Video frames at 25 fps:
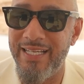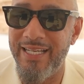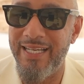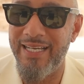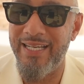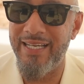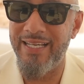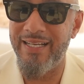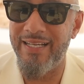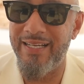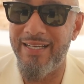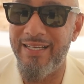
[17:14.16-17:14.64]

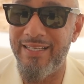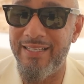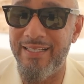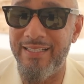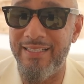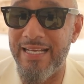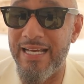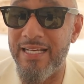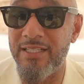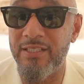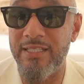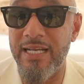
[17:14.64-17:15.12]

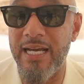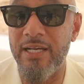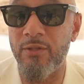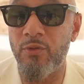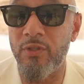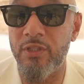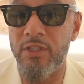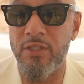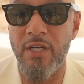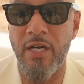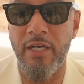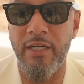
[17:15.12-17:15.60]
And that's
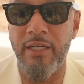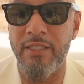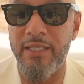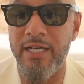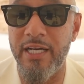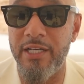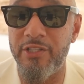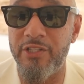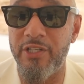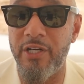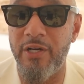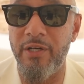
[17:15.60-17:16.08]
what started
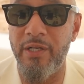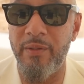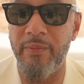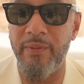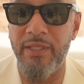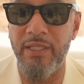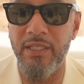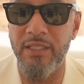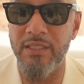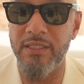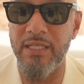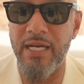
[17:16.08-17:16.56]
that journey,
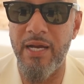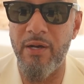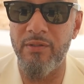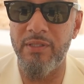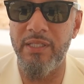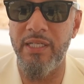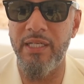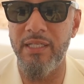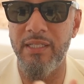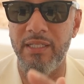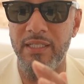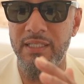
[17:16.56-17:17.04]
because I
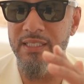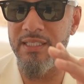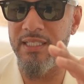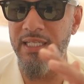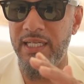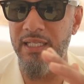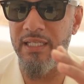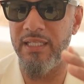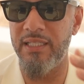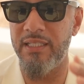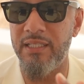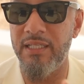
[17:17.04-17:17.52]
was hitting the
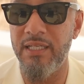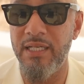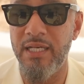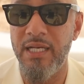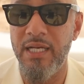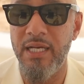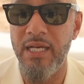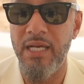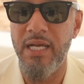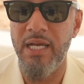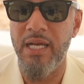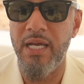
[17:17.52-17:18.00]
ceiling,
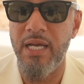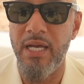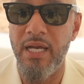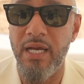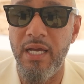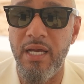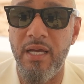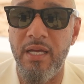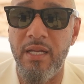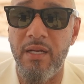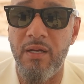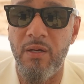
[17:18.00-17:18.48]

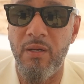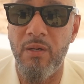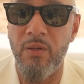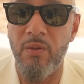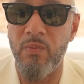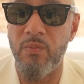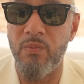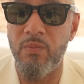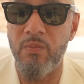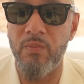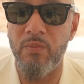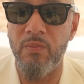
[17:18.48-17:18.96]

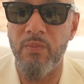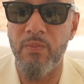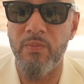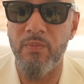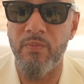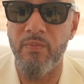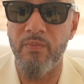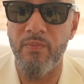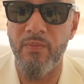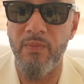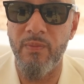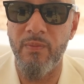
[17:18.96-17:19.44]
and
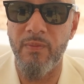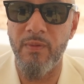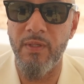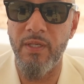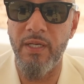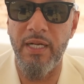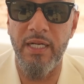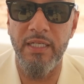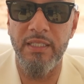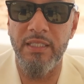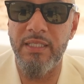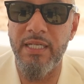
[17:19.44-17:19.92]

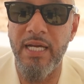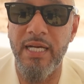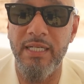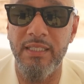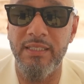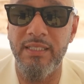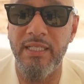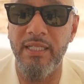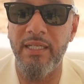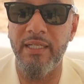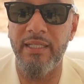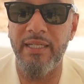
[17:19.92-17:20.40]
I just had
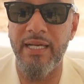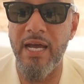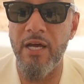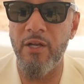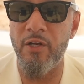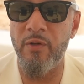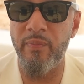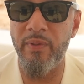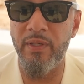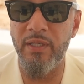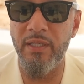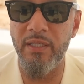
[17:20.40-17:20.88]
to take
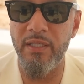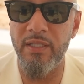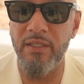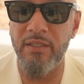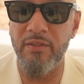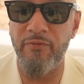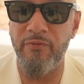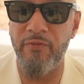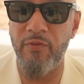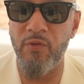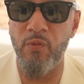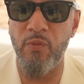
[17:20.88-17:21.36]

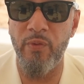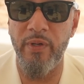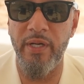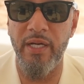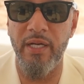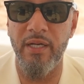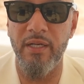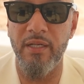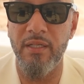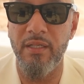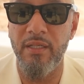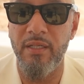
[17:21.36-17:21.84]
accountability for
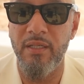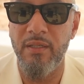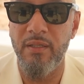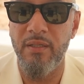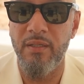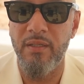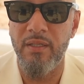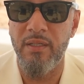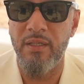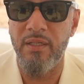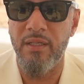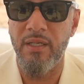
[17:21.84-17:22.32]
where
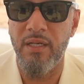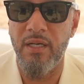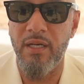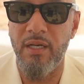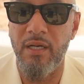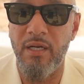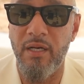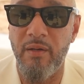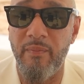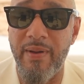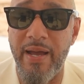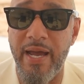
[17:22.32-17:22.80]

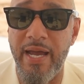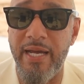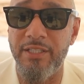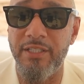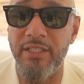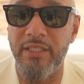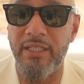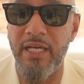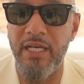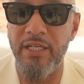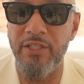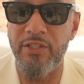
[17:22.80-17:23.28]
my
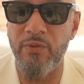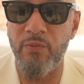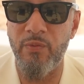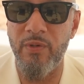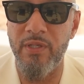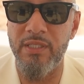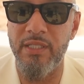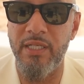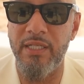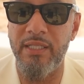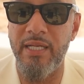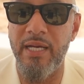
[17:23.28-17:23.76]
education
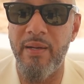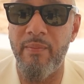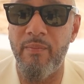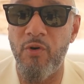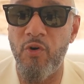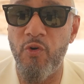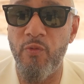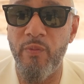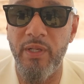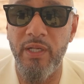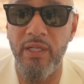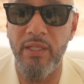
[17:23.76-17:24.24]
was at that
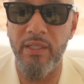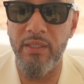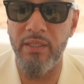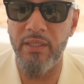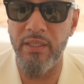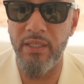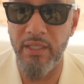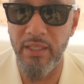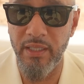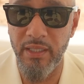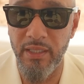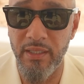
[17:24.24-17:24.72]

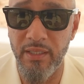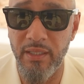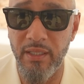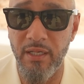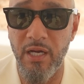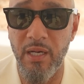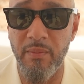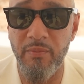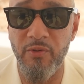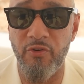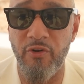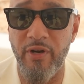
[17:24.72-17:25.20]
moment, and
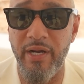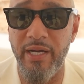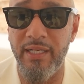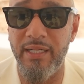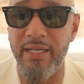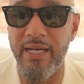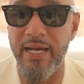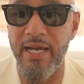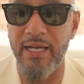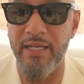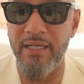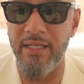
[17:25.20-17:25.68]

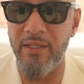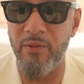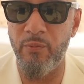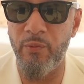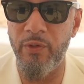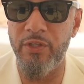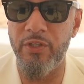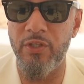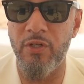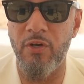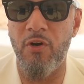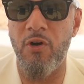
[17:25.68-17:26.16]
upgrade that. And
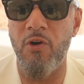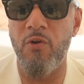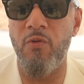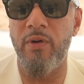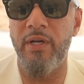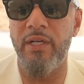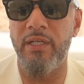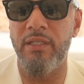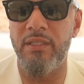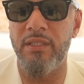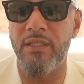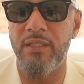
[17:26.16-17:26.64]
we should
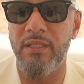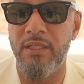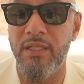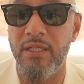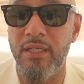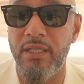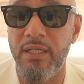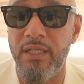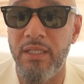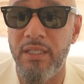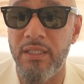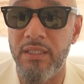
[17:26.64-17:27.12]
always
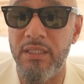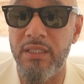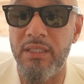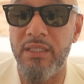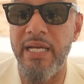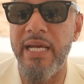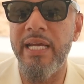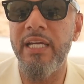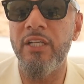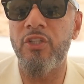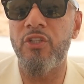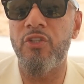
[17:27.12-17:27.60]

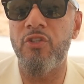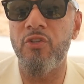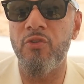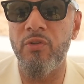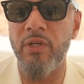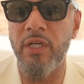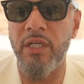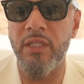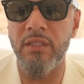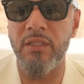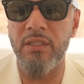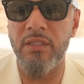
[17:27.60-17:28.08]
stay
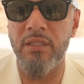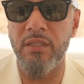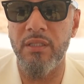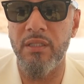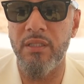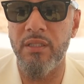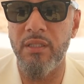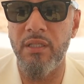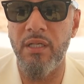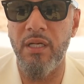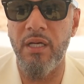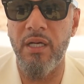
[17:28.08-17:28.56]
students,
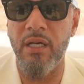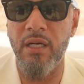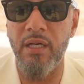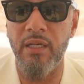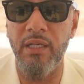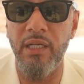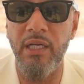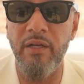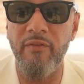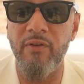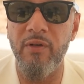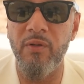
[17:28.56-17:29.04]

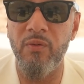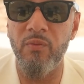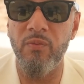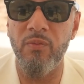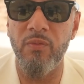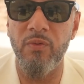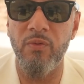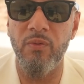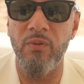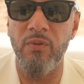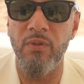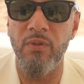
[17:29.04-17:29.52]
even